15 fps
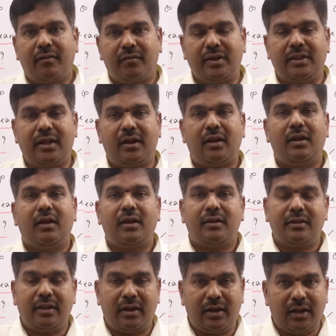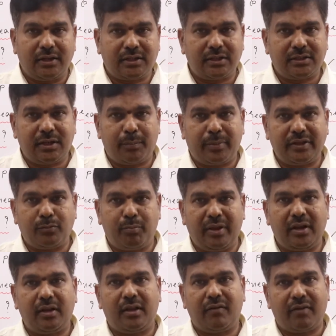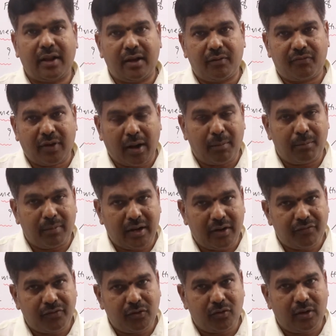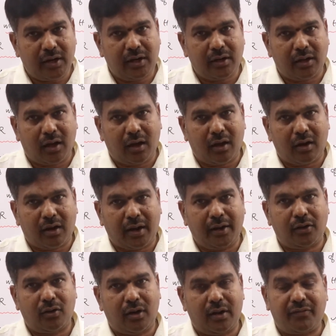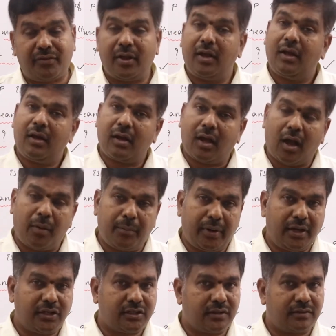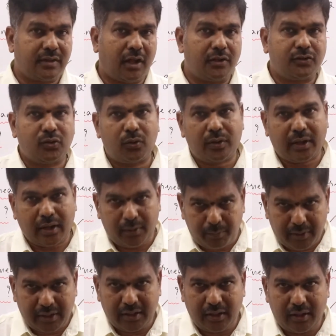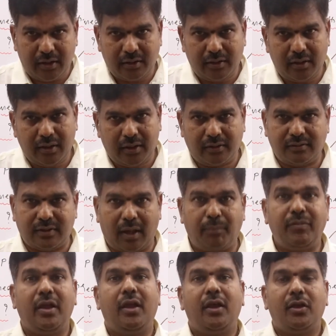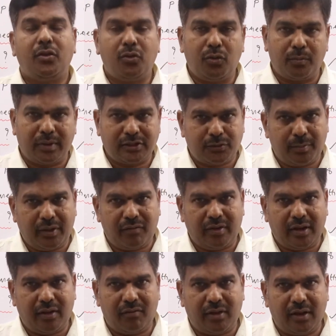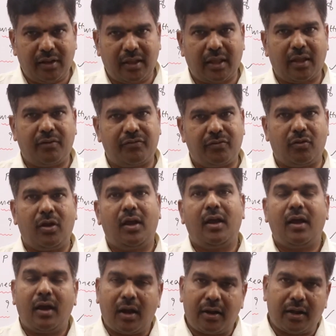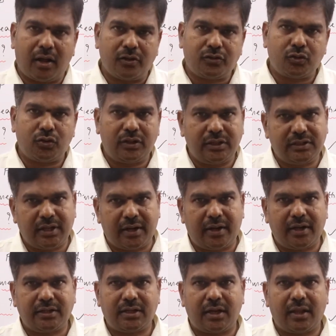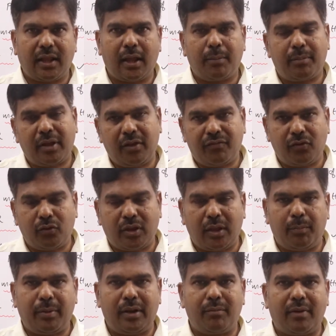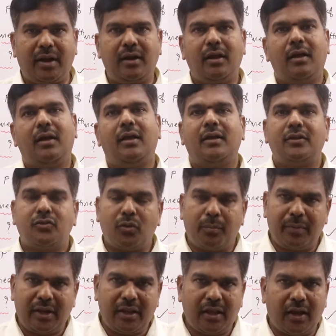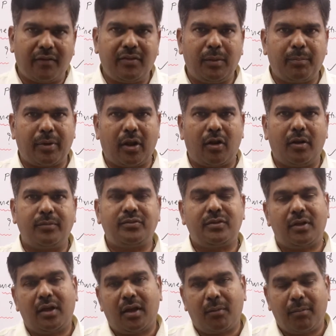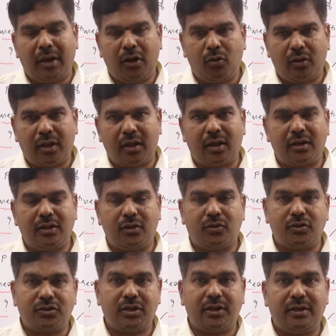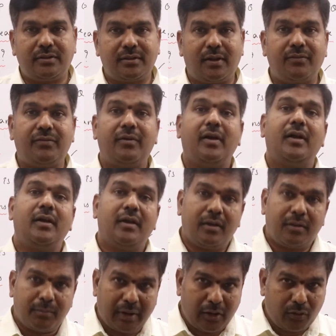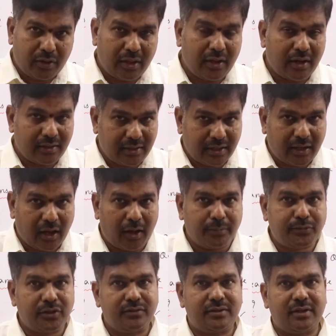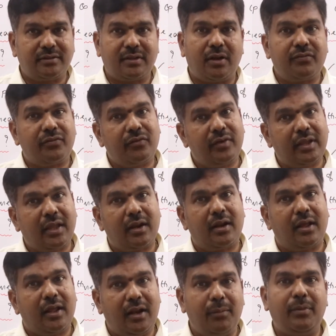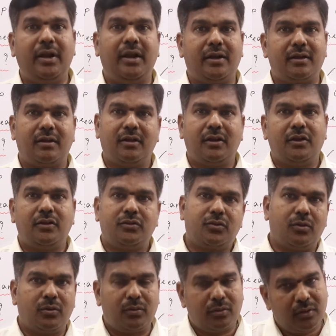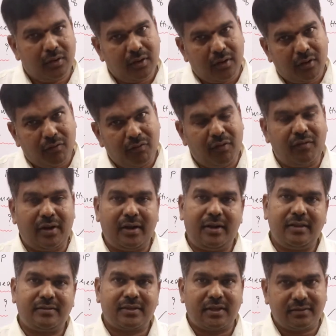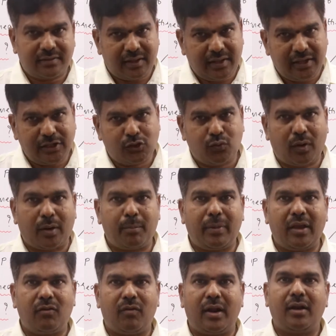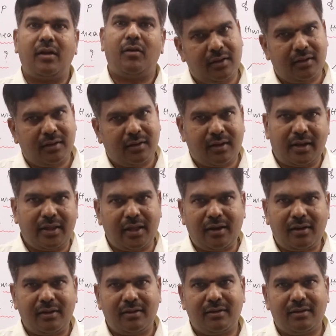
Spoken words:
whether the relationship is being given from left to right or right to left. Combinations also can be there in the exam. You must be very very careful. And also the generation gap, if you keep in mind. So many of the problems, by looking at the question itself, by looking at that options itself, we can eliminate. So we will discuss each one by one. Clear?